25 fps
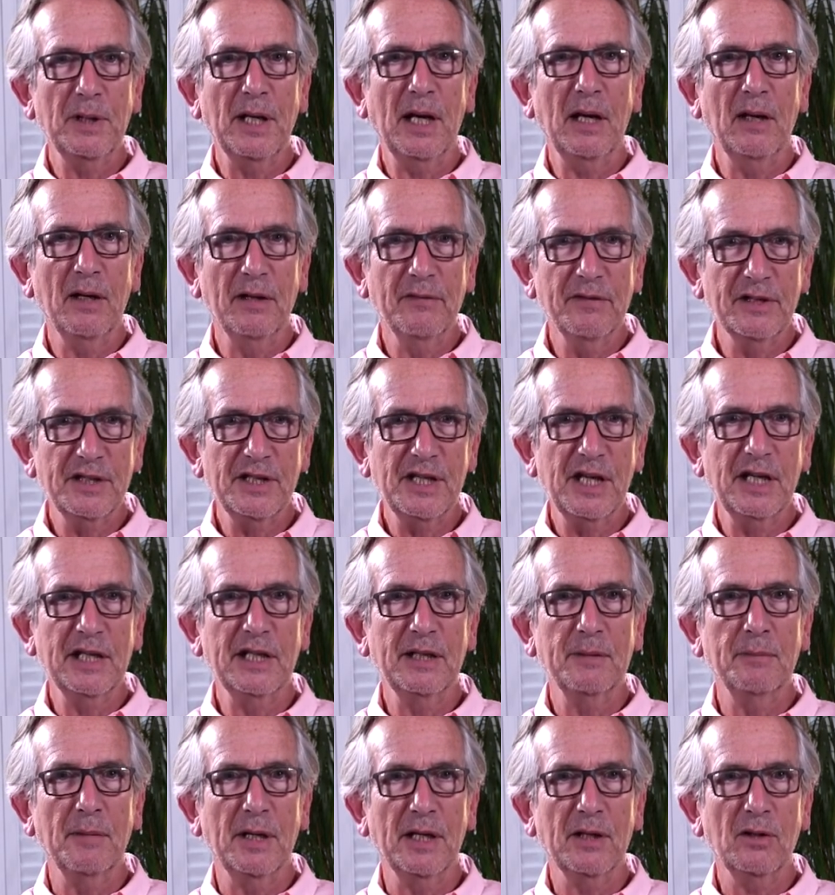now have
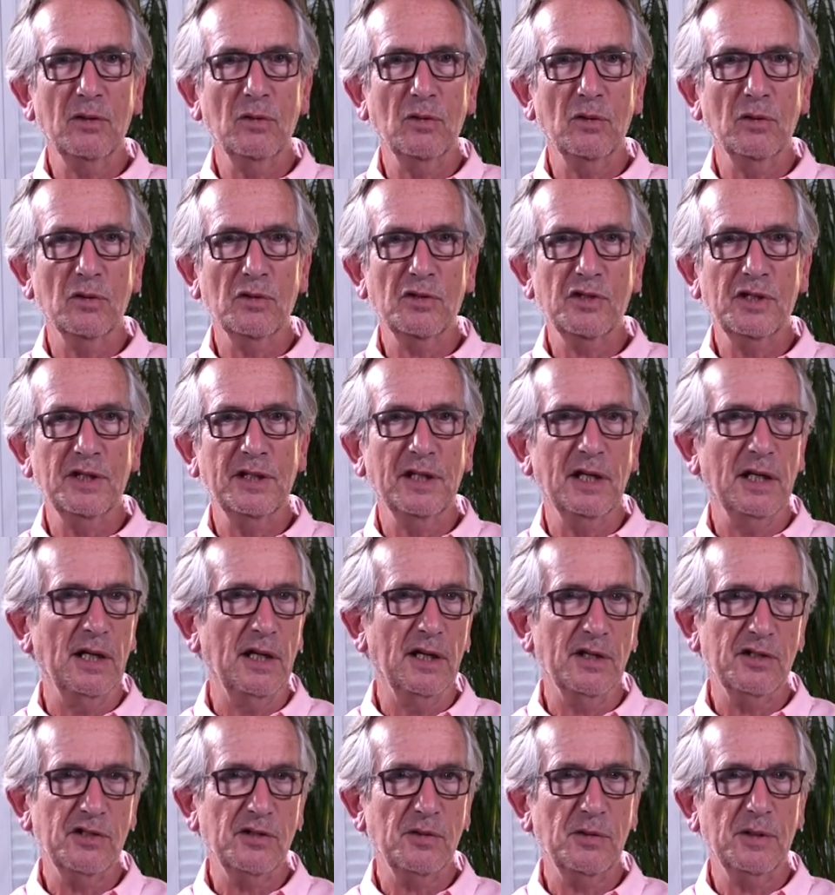attended my course in the
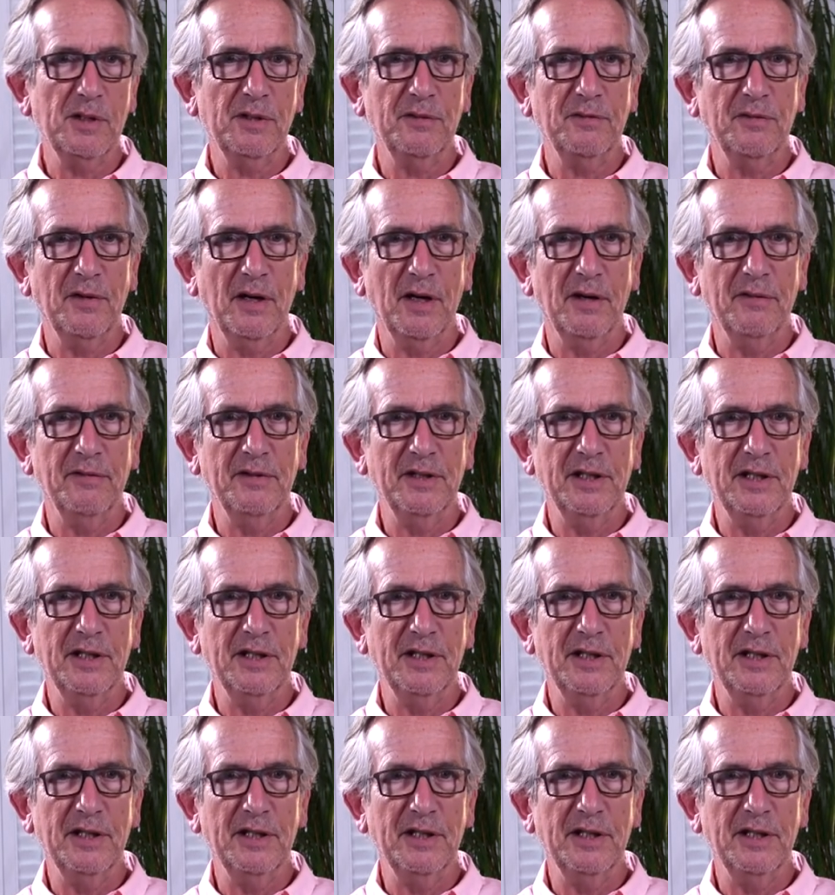last 25